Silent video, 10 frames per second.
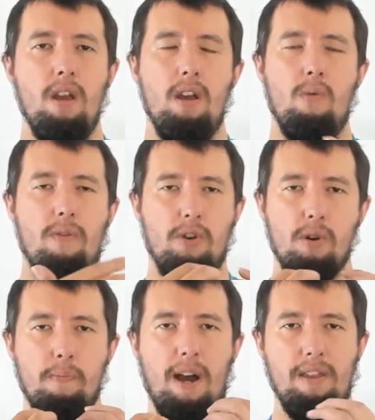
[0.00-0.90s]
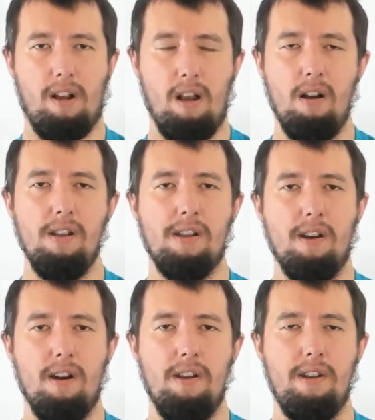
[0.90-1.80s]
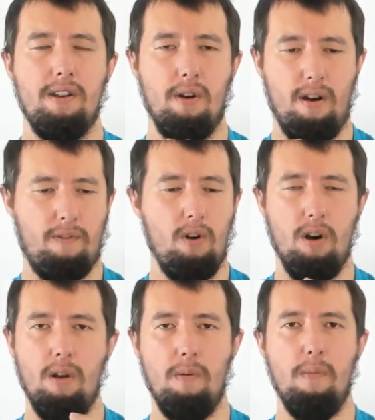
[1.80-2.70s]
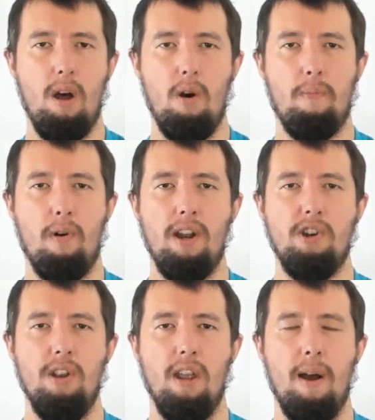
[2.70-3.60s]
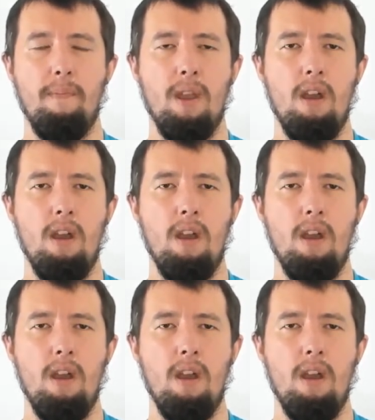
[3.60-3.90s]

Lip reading: We've talked about the client side, so I've got an operation there.